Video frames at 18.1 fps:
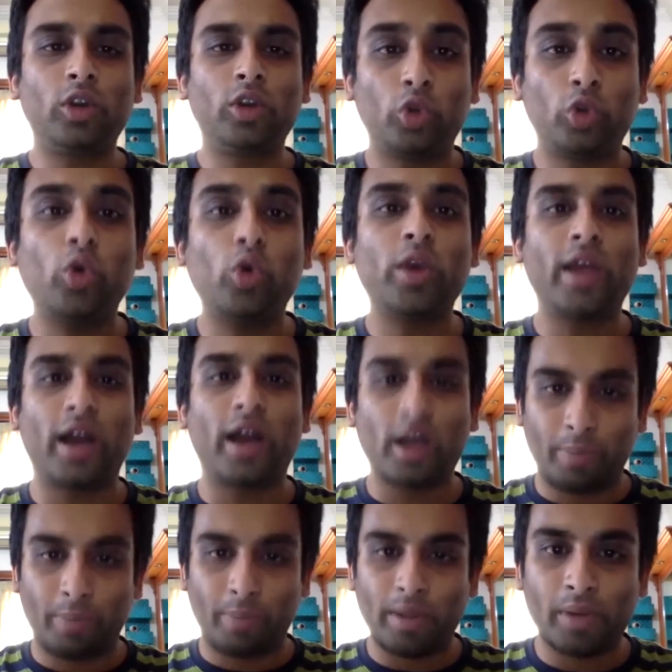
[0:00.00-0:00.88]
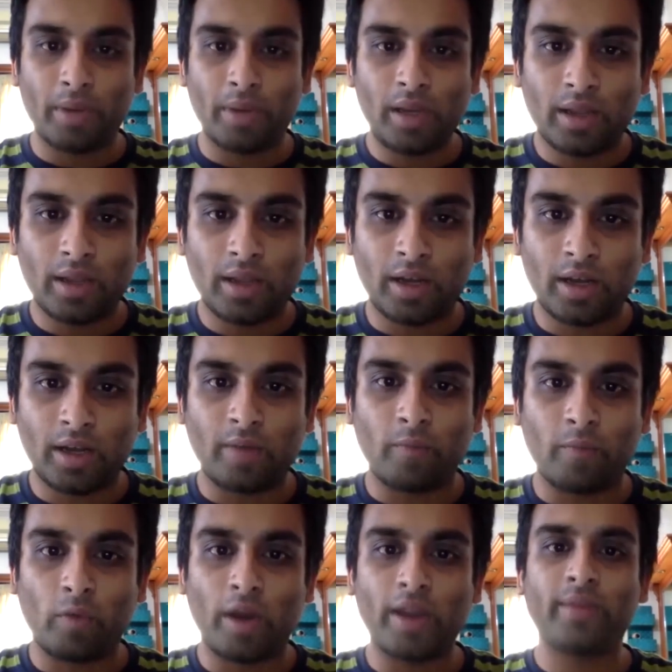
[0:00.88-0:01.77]
two young
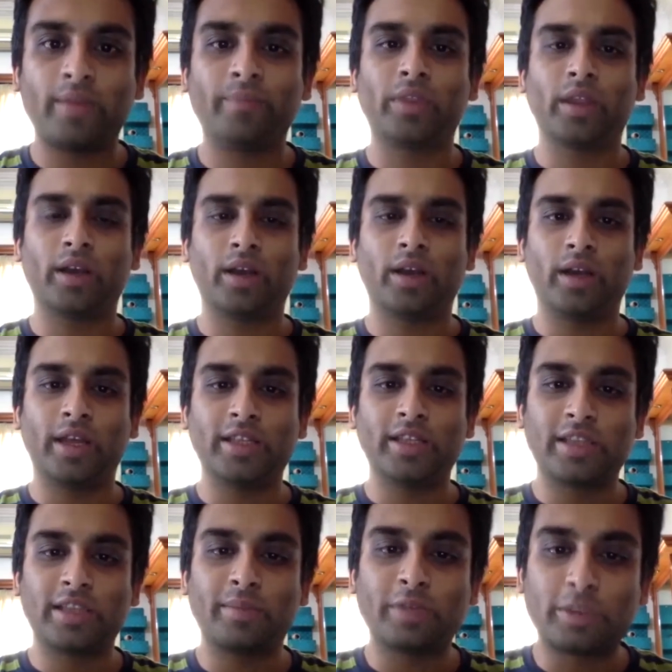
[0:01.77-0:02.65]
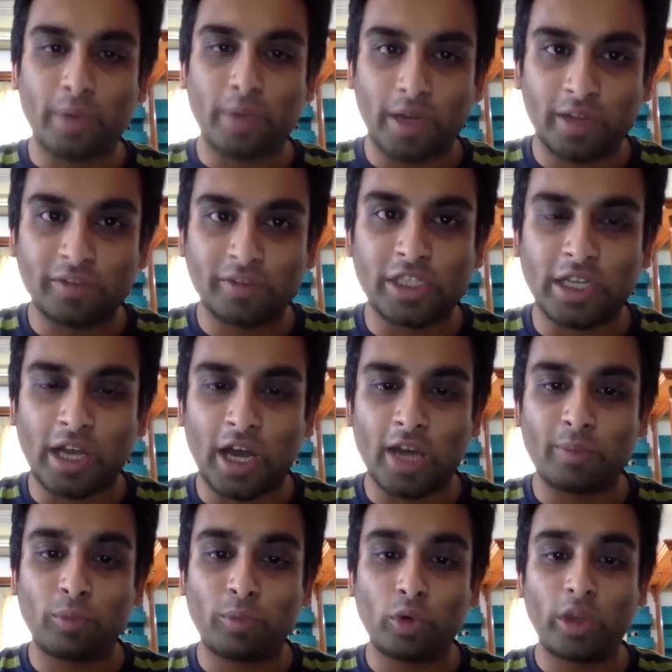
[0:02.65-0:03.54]
people, his name is Pranav
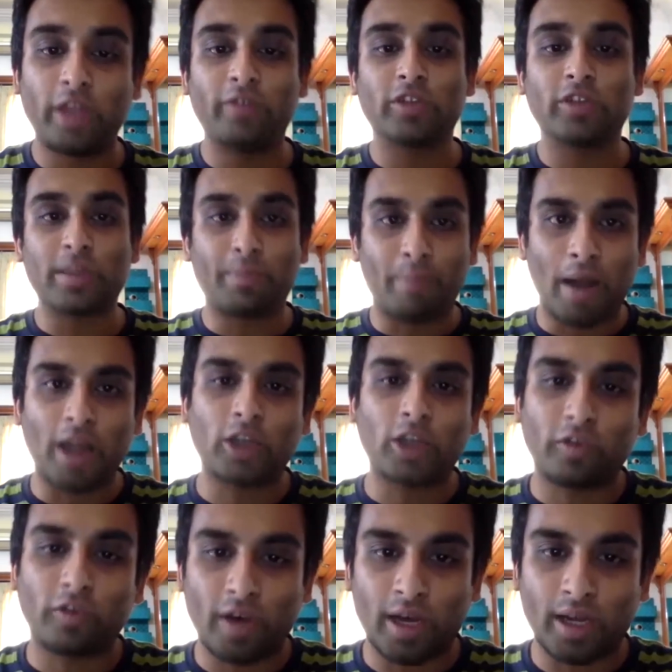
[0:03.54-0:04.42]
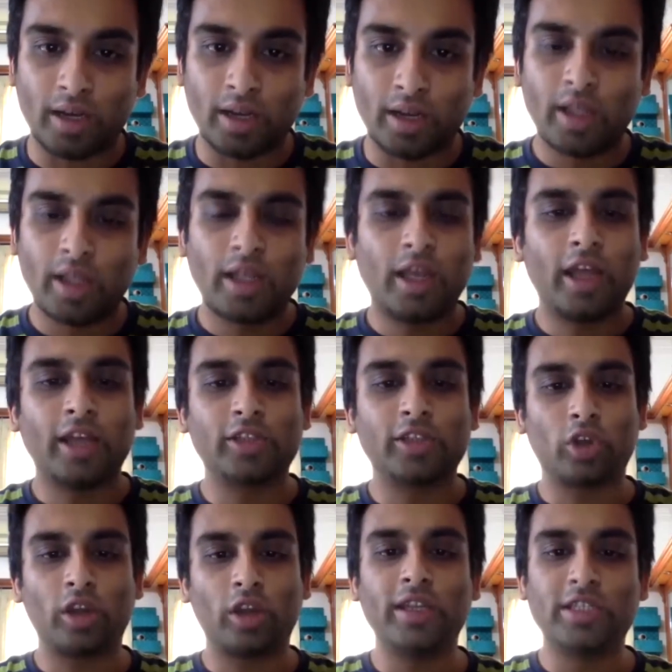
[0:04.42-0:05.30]
Shikarpur. He was a part of our
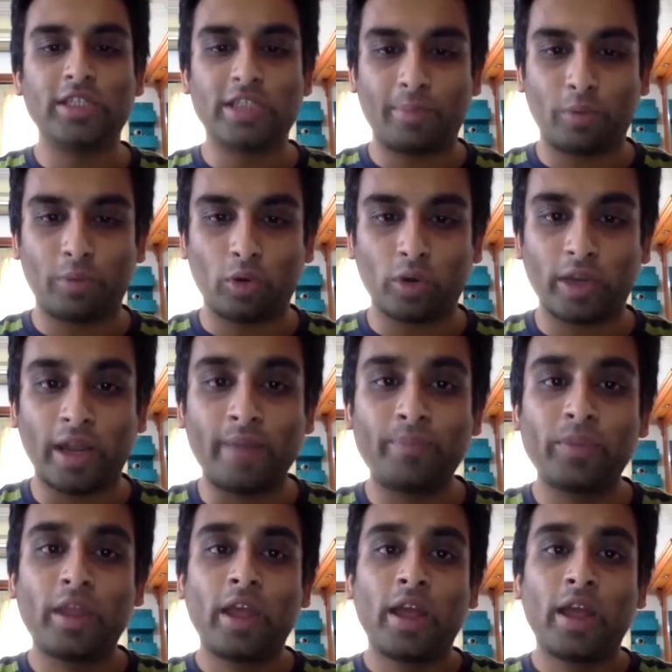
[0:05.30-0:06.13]
Sol Ninja program.